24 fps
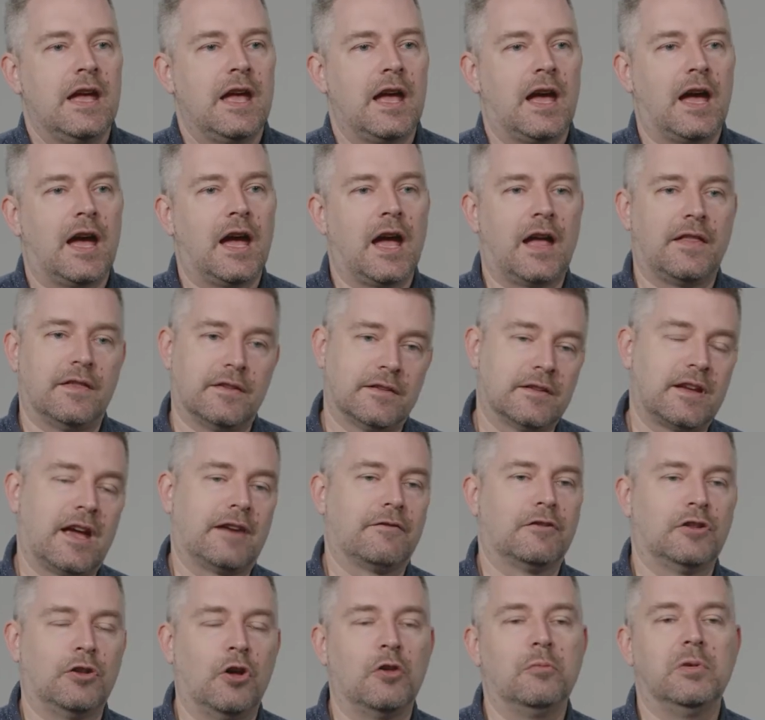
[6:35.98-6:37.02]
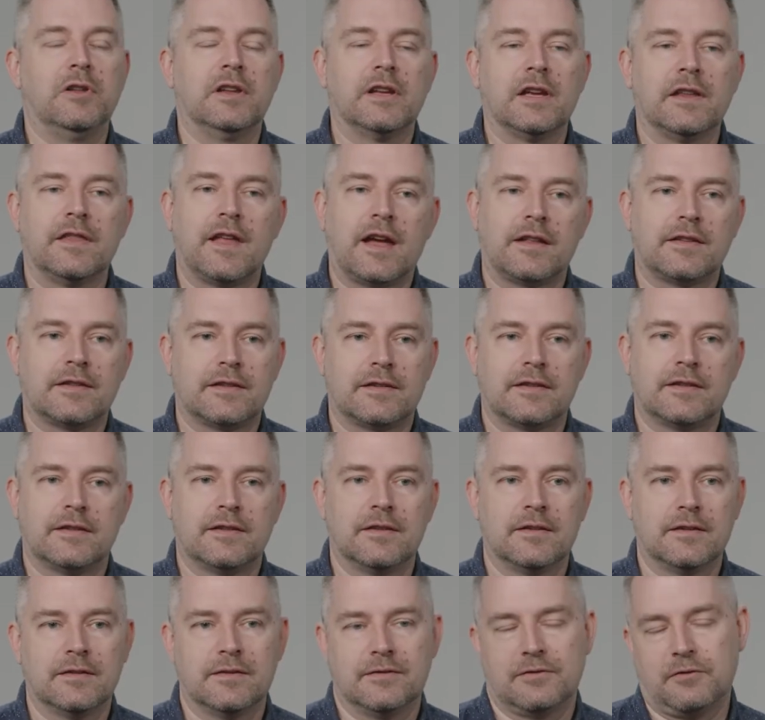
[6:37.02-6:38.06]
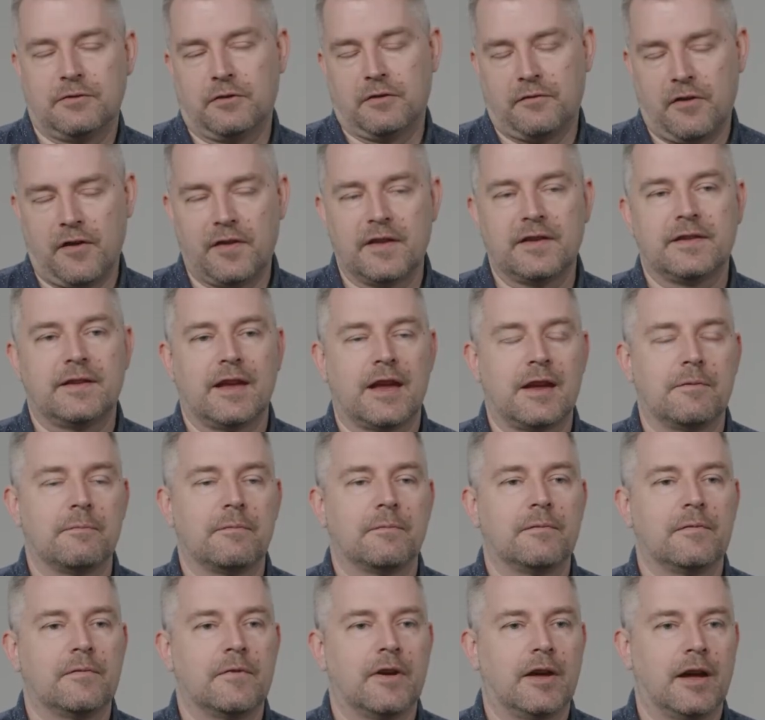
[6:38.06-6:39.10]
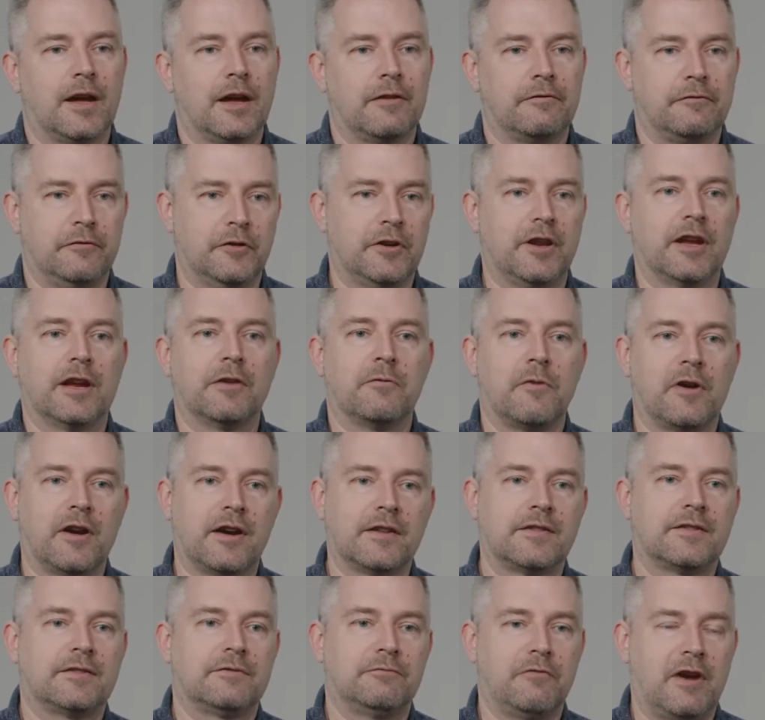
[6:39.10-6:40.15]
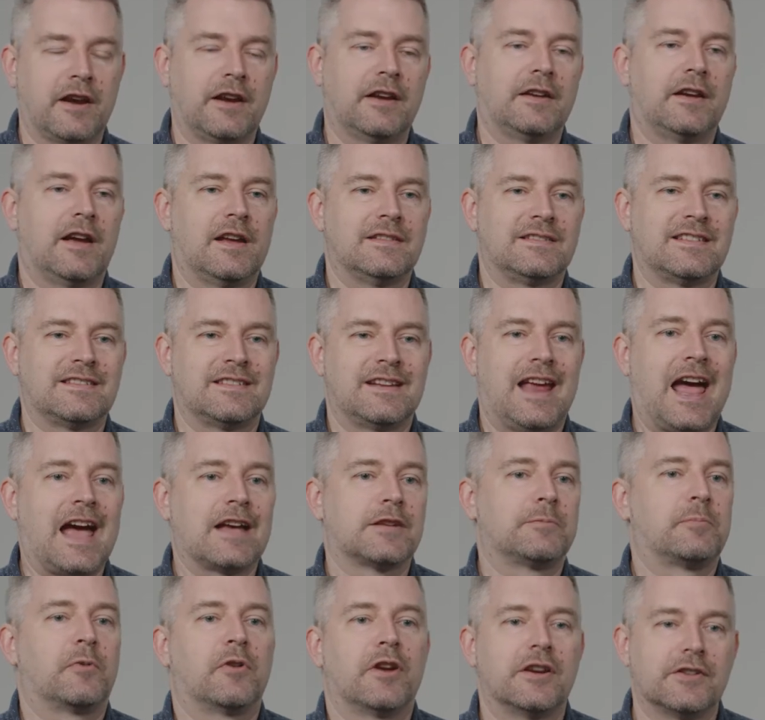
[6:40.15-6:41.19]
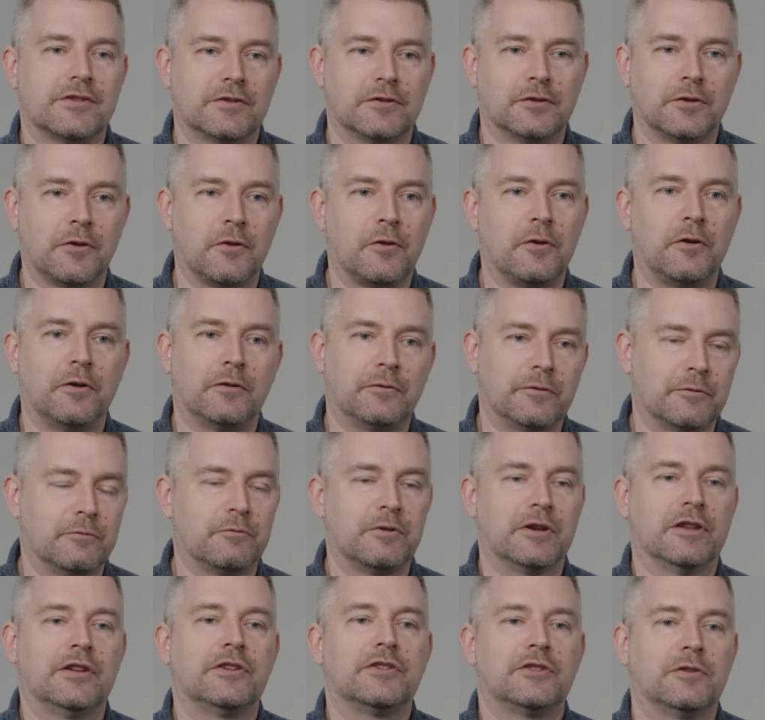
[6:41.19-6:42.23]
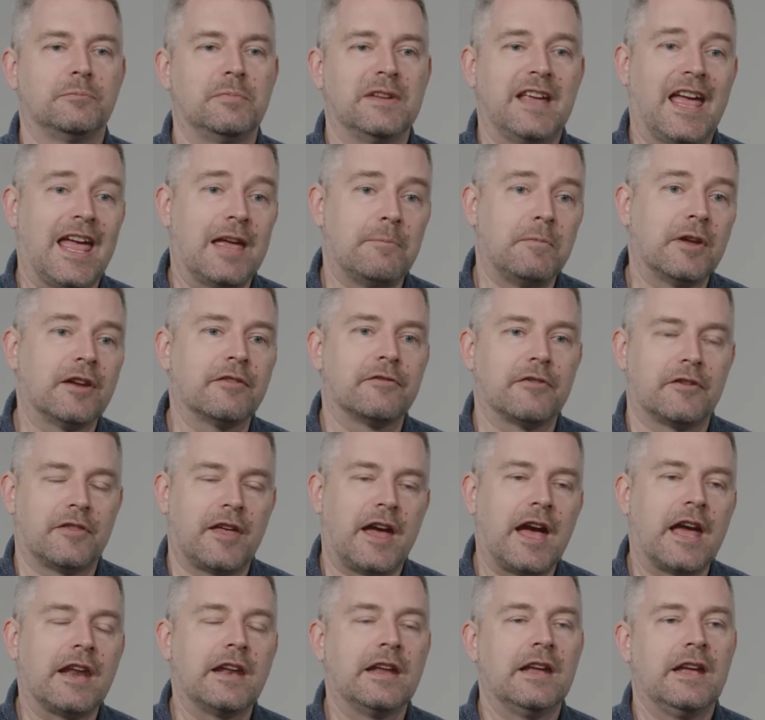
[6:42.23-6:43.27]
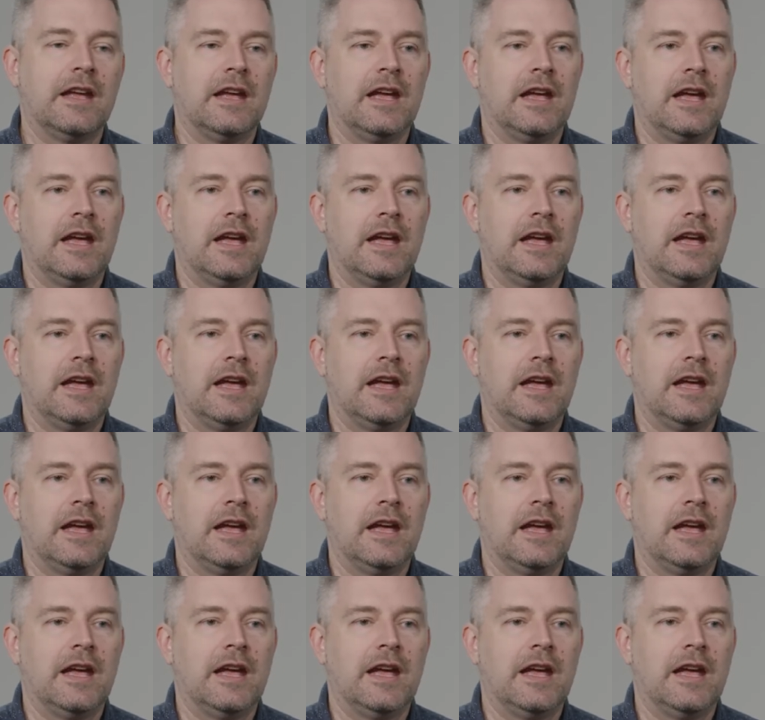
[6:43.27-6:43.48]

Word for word: Uh, and it's kind of globally that's sort of on the same uh, footing where it's recognized as an aspirational goal. We really should be aiming for that.